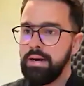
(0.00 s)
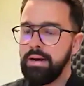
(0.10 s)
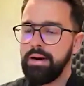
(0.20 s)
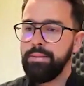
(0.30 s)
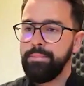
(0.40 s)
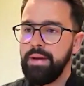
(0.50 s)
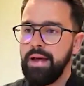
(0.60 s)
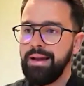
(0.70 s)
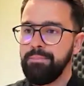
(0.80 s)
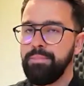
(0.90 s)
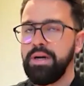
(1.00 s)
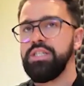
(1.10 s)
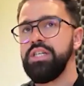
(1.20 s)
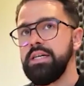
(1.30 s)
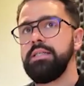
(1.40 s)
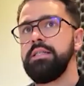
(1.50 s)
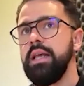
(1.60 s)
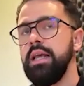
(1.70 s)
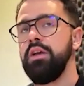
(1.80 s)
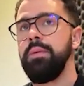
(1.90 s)
and budgets.
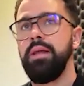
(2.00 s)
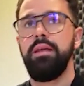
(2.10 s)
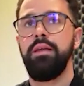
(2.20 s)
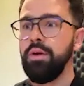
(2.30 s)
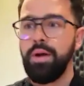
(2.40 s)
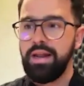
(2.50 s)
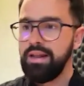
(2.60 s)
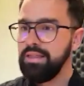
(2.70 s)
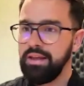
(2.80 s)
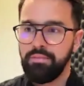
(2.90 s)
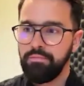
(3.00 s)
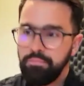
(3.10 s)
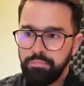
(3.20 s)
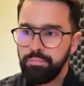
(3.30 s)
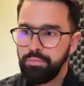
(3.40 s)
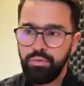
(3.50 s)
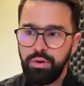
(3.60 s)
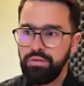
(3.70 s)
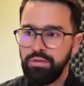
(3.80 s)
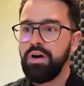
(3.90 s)
It could be anything
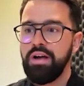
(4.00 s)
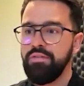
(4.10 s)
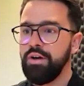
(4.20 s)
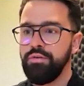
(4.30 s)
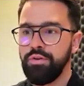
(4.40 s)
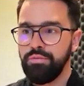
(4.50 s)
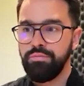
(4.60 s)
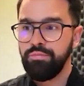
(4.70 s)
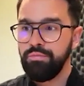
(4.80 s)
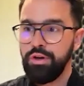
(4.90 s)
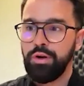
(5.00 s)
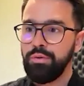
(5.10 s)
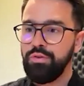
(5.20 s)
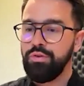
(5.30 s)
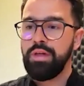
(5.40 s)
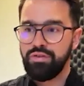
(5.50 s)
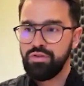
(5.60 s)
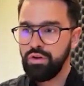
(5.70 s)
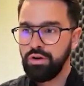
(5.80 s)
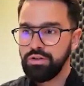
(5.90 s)
between $500 and
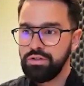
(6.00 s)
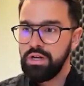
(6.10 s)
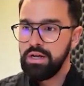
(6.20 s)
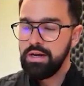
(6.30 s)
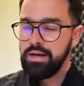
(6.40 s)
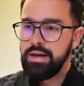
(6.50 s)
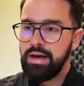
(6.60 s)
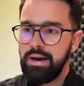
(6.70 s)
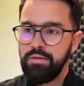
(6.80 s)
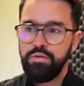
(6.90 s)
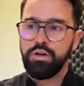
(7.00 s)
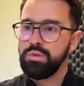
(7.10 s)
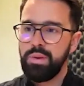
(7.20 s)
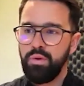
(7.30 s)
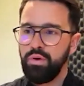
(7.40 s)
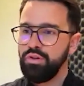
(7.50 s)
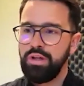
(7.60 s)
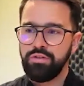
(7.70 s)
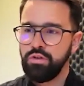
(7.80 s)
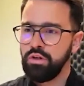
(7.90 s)
$2,000. If you're going to spend more than
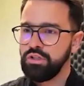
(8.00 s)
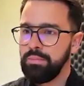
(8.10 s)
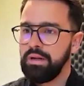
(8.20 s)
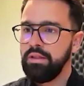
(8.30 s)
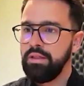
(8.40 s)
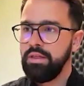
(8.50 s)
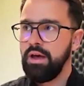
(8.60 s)
$2,000 a month,